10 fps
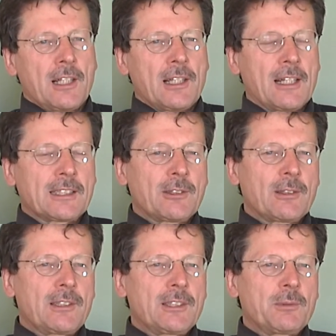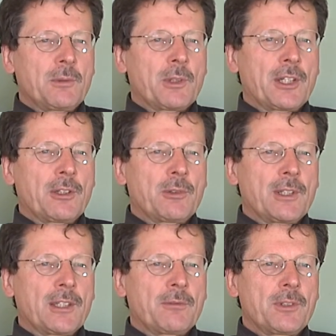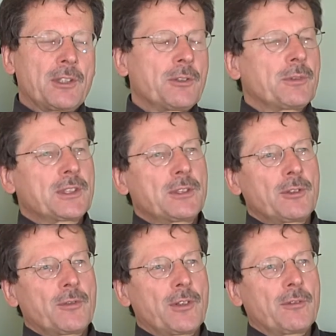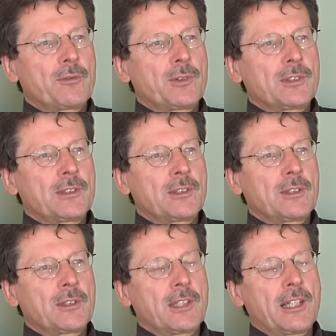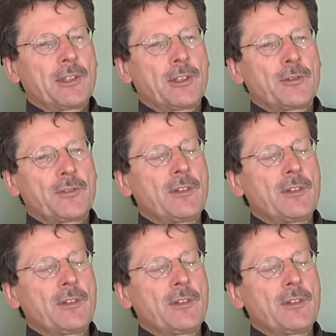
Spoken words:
Last not least, we're working together with the University of Frankfurt in the area of